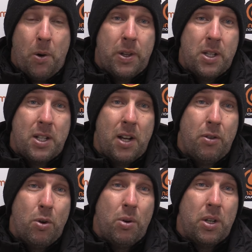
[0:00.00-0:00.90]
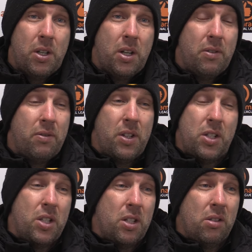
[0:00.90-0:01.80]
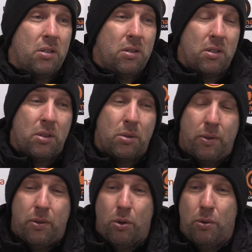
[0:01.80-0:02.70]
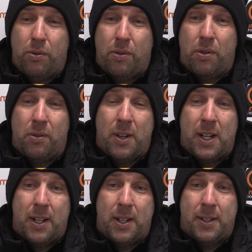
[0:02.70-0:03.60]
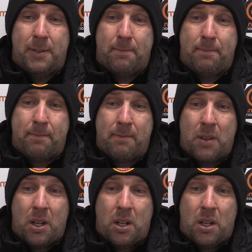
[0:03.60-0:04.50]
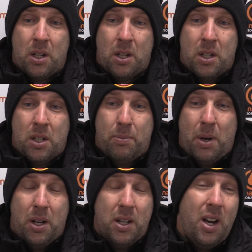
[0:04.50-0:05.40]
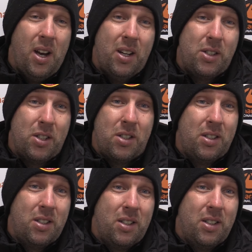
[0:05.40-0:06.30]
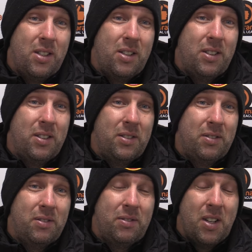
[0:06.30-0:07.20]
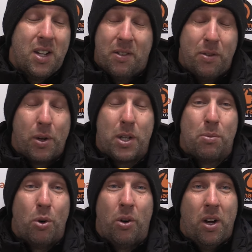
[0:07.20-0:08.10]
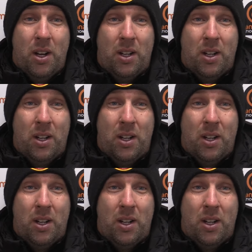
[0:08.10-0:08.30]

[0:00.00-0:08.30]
go at this level and, and finishing sort of fourth. Um, but yeah, just feel there's more